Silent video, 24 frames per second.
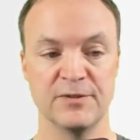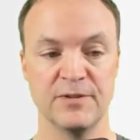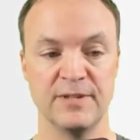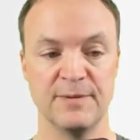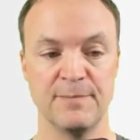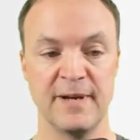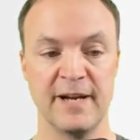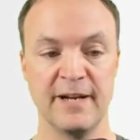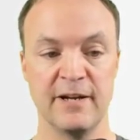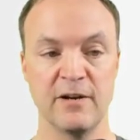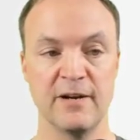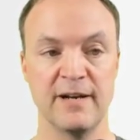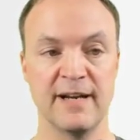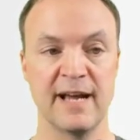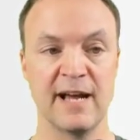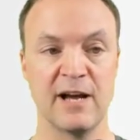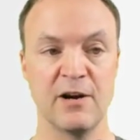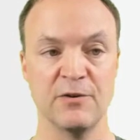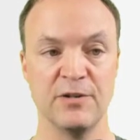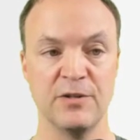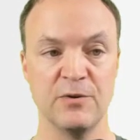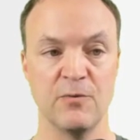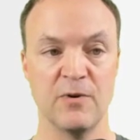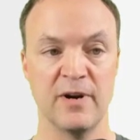So depending on
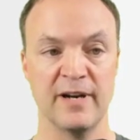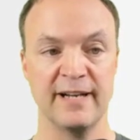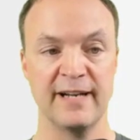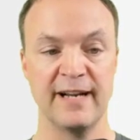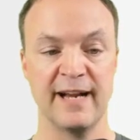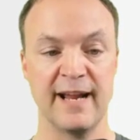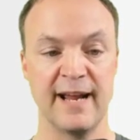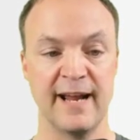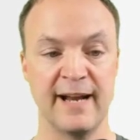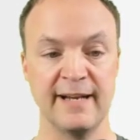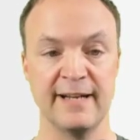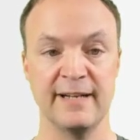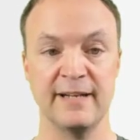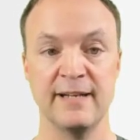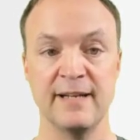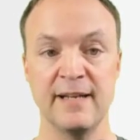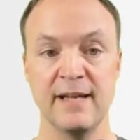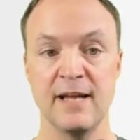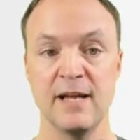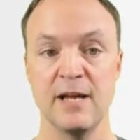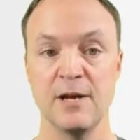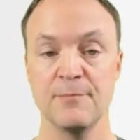how you want to edit,